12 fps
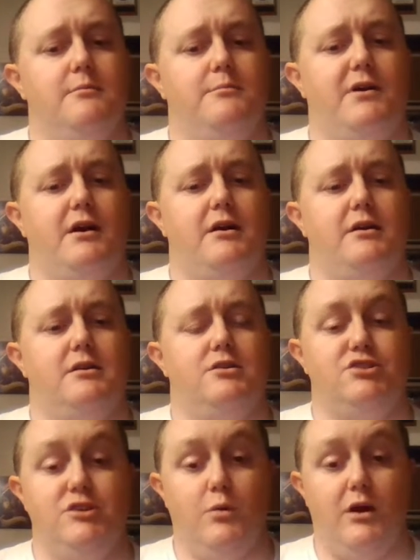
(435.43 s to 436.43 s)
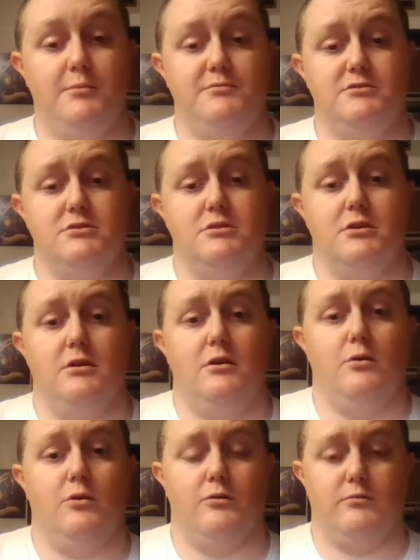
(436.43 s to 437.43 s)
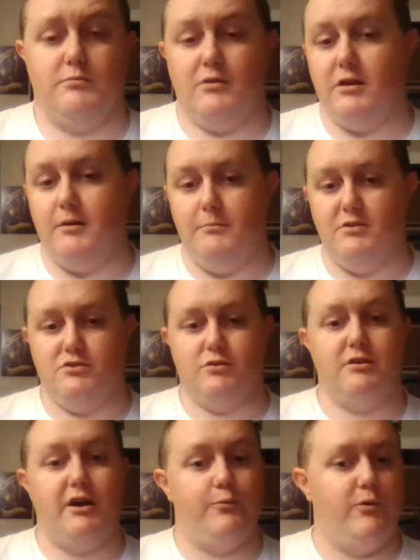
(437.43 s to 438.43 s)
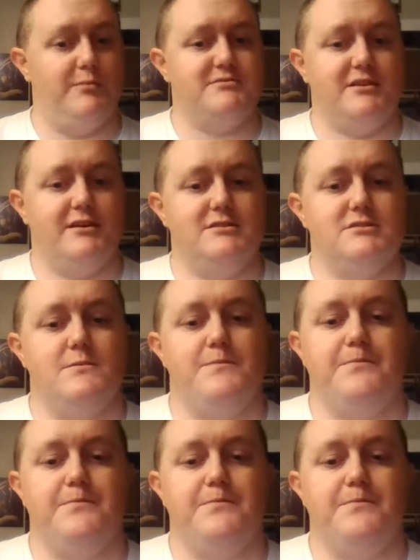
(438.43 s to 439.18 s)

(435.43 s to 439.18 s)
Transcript: by G-Webs, or Mr. Gun Websites.